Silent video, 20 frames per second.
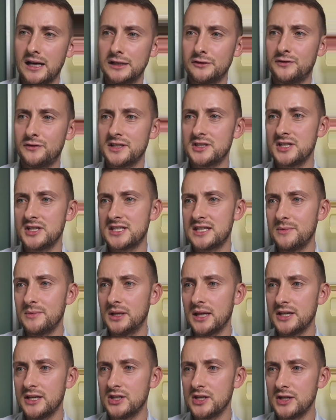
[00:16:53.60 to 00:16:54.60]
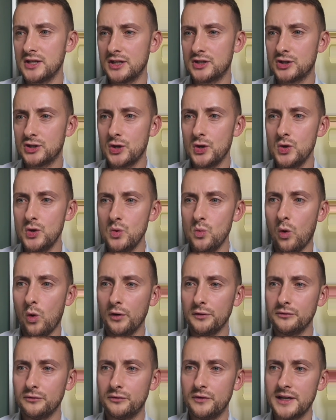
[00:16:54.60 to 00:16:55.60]
AI fixture simulation, a
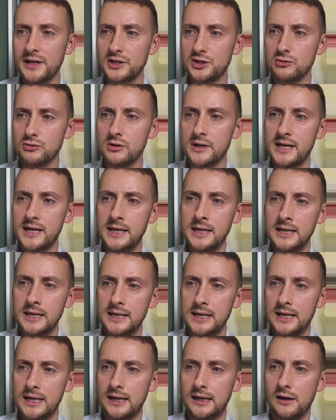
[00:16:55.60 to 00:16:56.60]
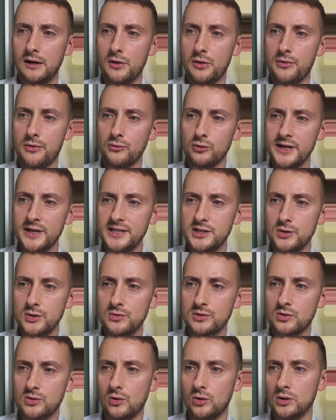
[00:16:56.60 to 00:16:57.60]
2-1 victory,
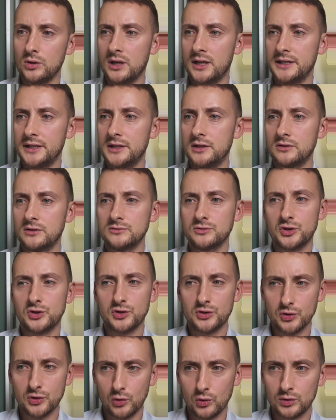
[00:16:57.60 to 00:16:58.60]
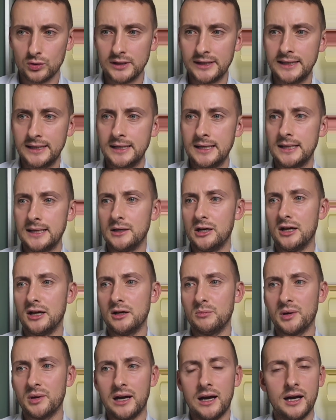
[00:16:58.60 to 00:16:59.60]
3-2 scoreline, shortly
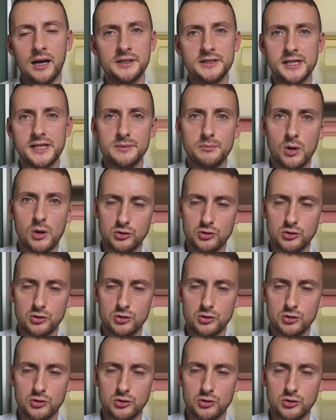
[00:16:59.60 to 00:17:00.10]
behind in